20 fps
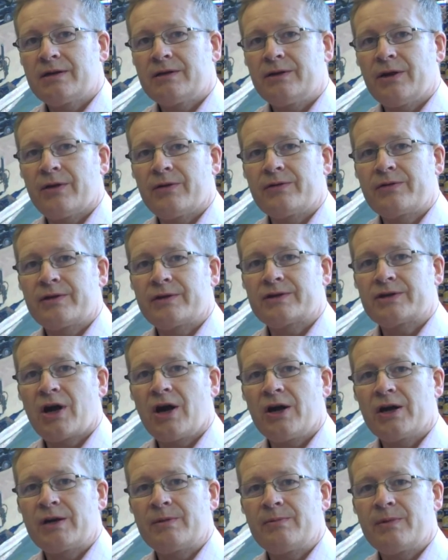you know, there's a
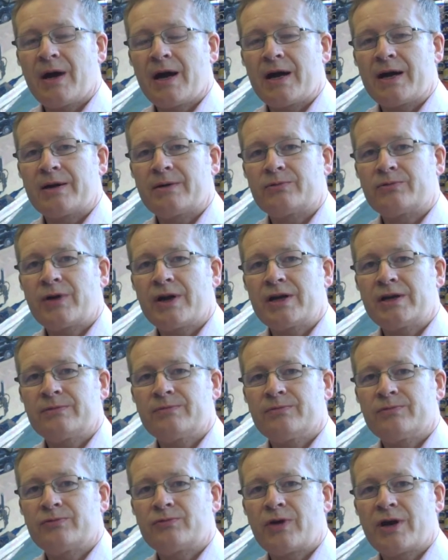high uh, ra
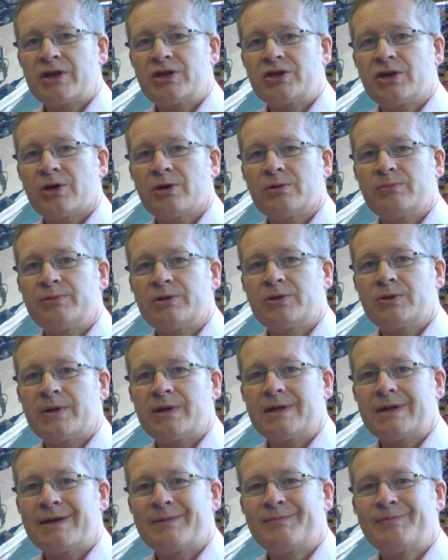ratio
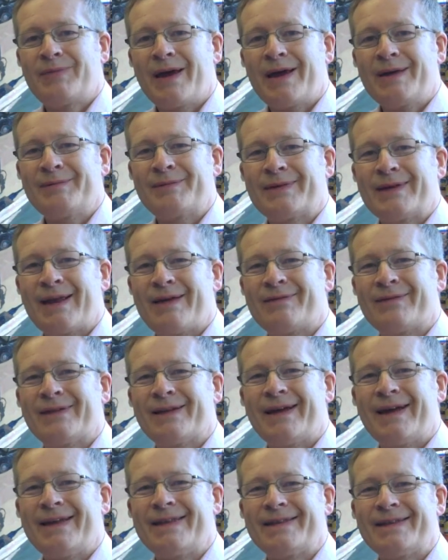between the pigment
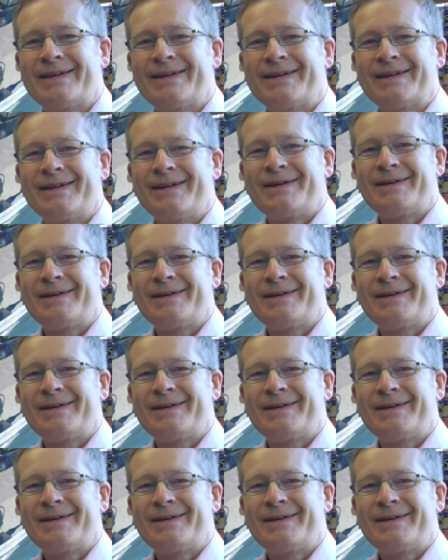level and the,